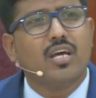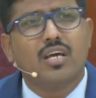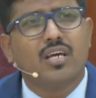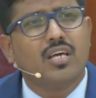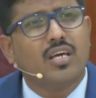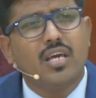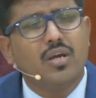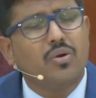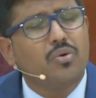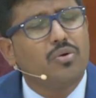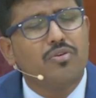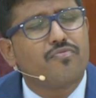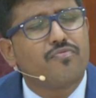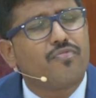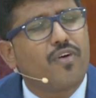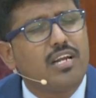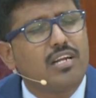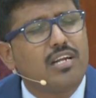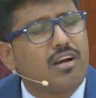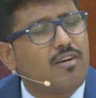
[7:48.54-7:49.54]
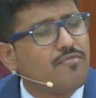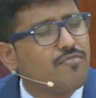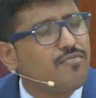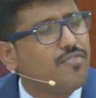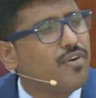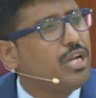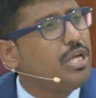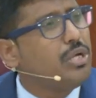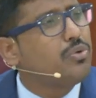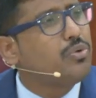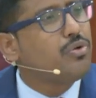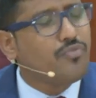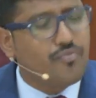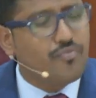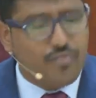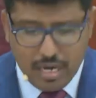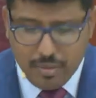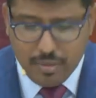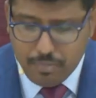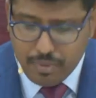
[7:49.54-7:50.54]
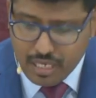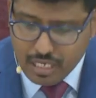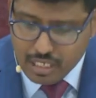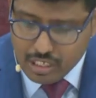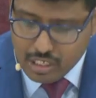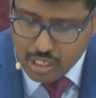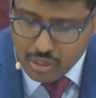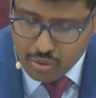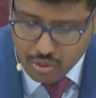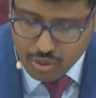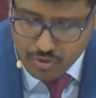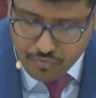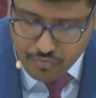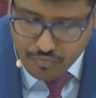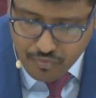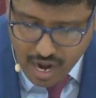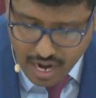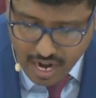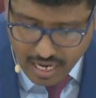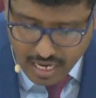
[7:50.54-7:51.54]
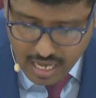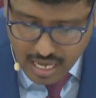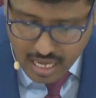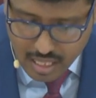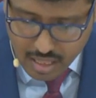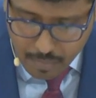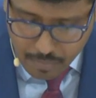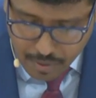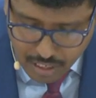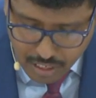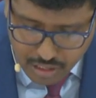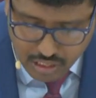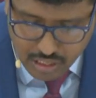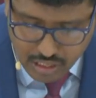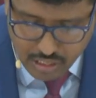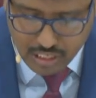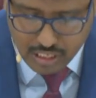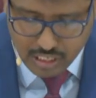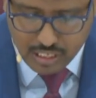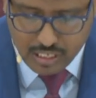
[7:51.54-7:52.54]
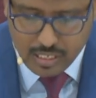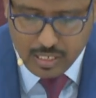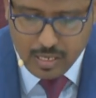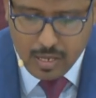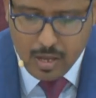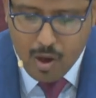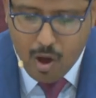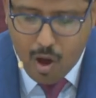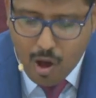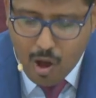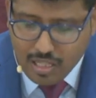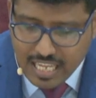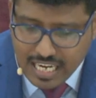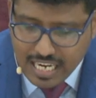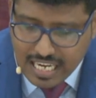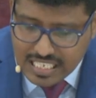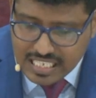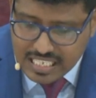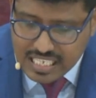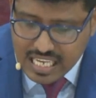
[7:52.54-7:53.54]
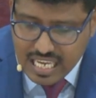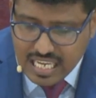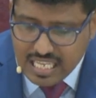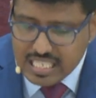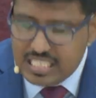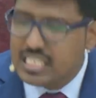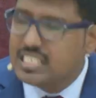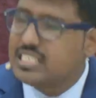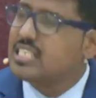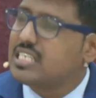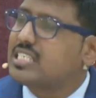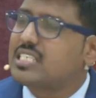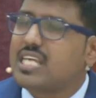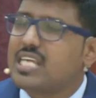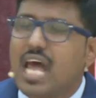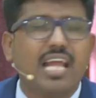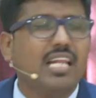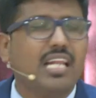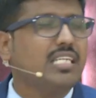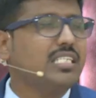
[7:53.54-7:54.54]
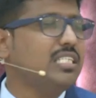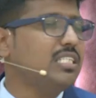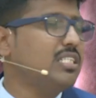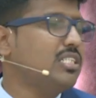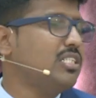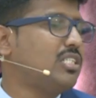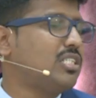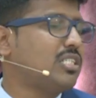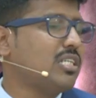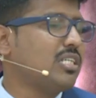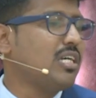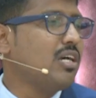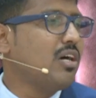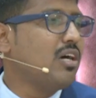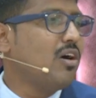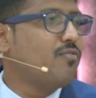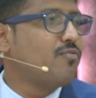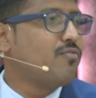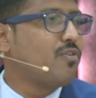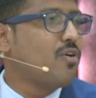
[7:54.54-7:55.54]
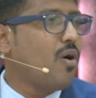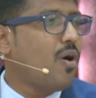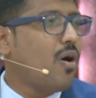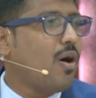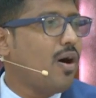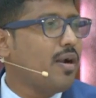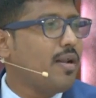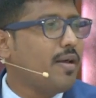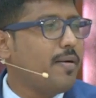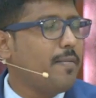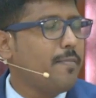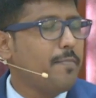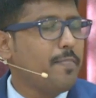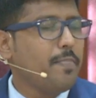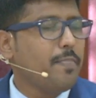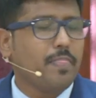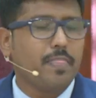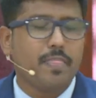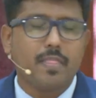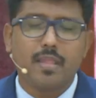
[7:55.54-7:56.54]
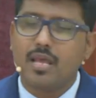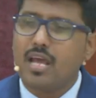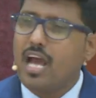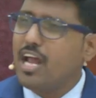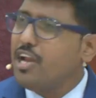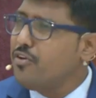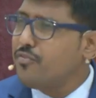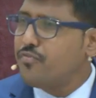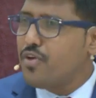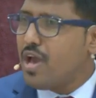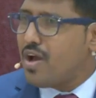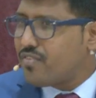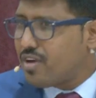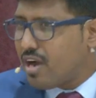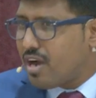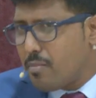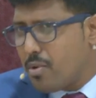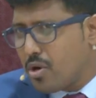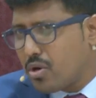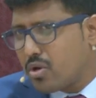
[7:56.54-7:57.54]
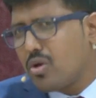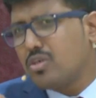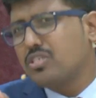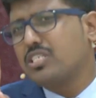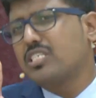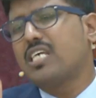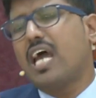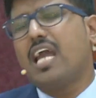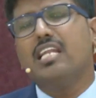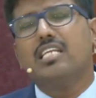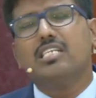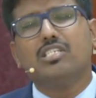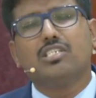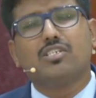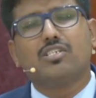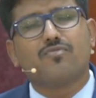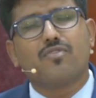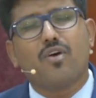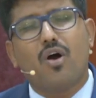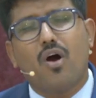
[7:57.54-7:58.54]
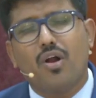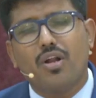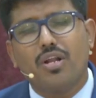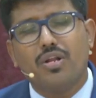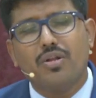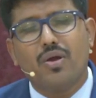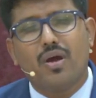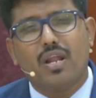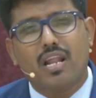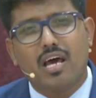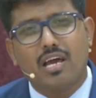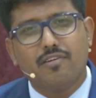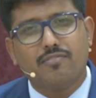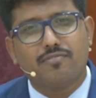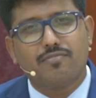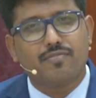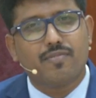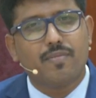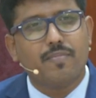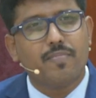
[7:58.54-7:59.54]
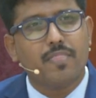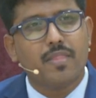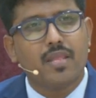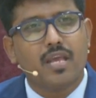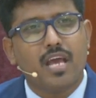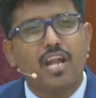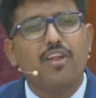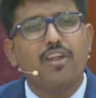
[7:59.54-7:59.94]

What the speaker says: he couldn't find comfort. He couldn't find peace. He couldn't find the presence. All that he sees is the silence of God. And if you have come across silence of God in your life, and